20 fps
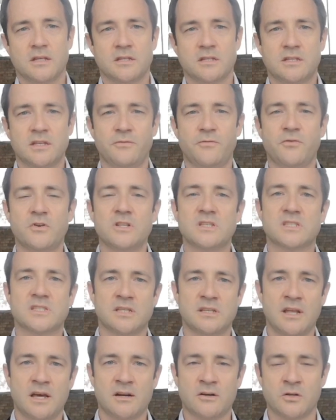different
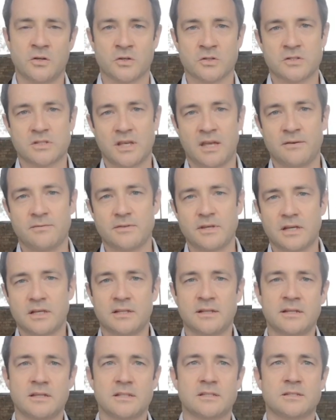scenarios. If the
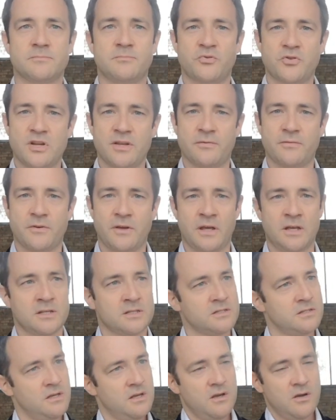client's brief
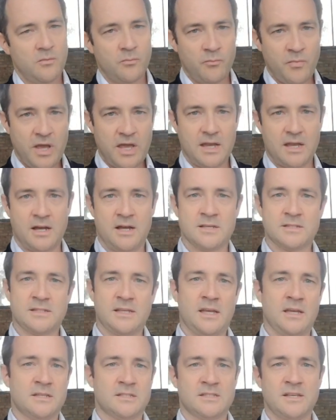is make us
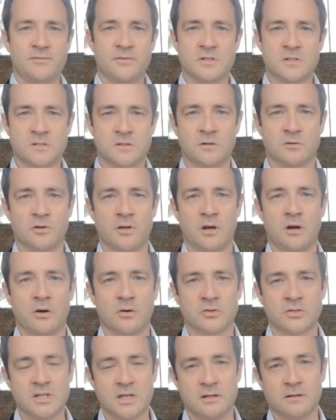a 7-story
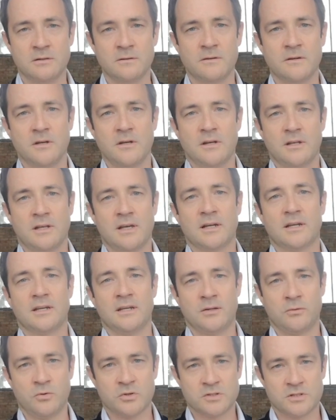hotel, like
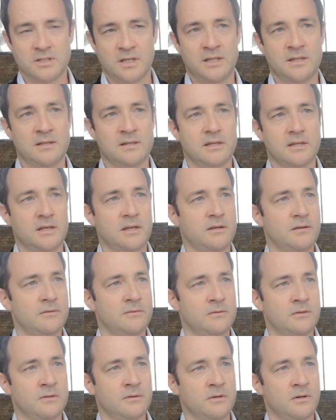it was in the
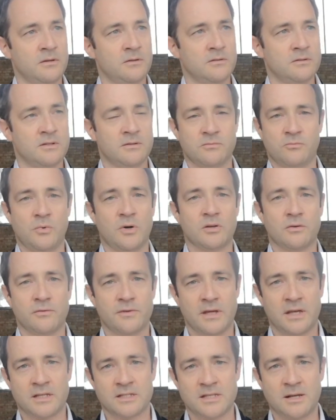one of
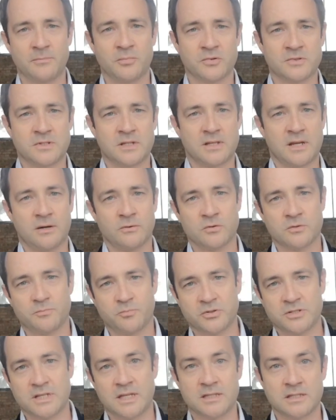the examples that I was
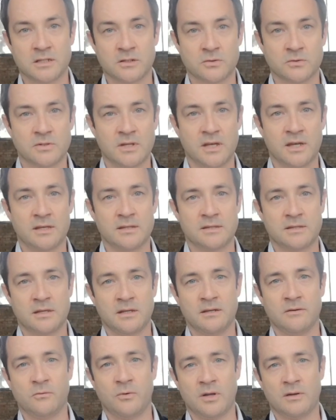presenting today,
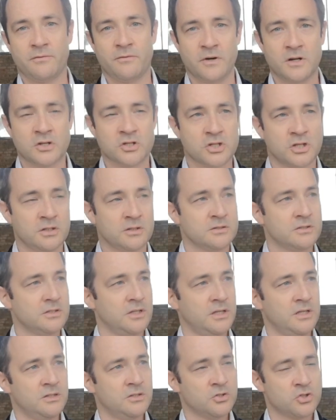the one Fairchild
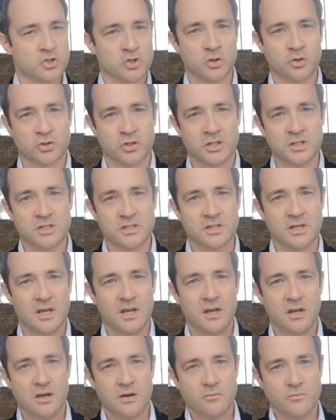in Shoreditch,
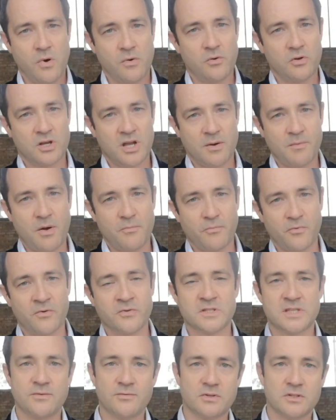we will come up with
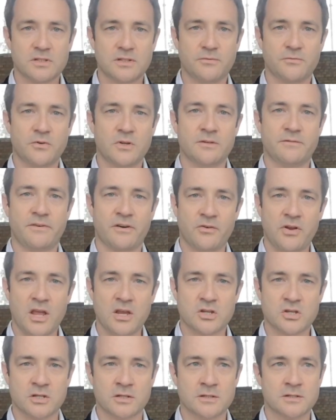several different
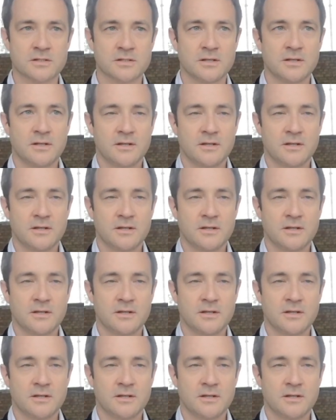variations